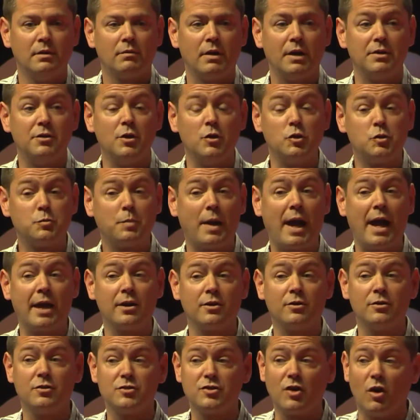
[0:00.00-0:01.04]
Right, those
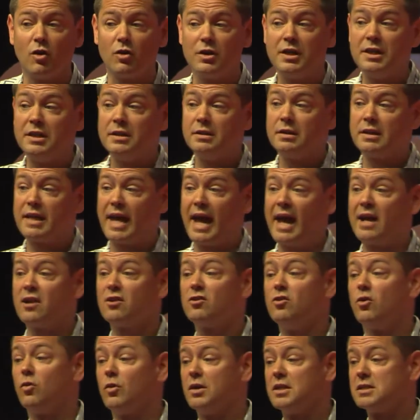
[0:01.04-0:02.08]
patterns are in
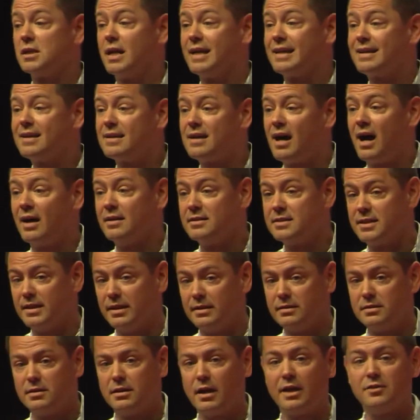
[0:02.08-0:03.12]
categories like
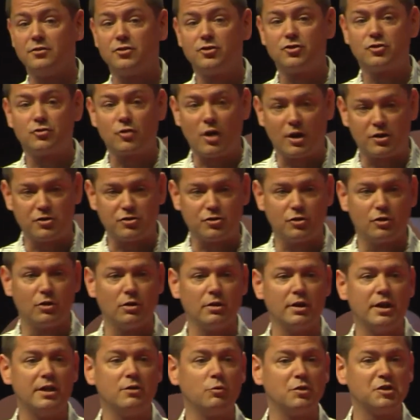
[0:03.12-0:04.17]
content and
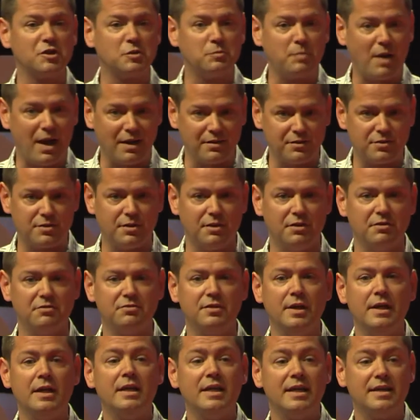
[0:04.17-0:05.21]
structure and responsive,
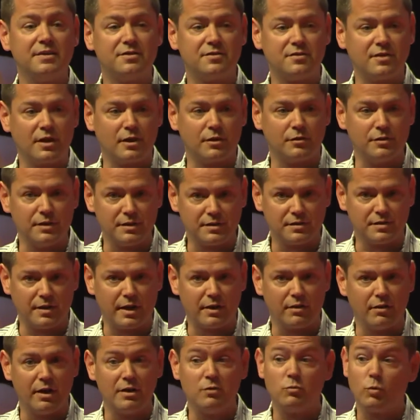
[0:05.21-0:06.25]
et cetera,
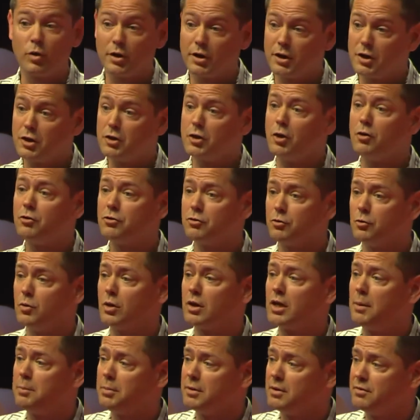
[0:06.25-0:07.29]
and we're going to go through a
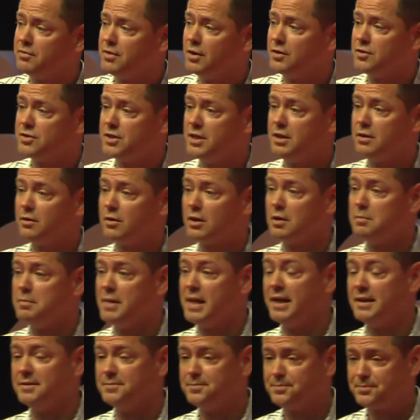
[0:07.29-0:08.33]
couple of those here in a
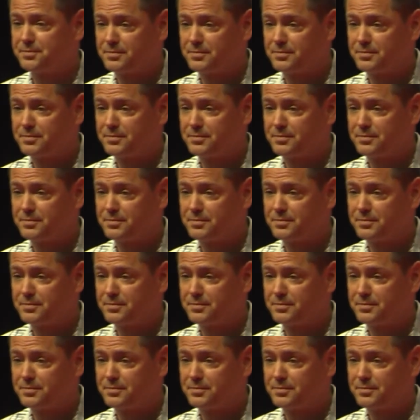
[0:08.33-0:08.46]
minute.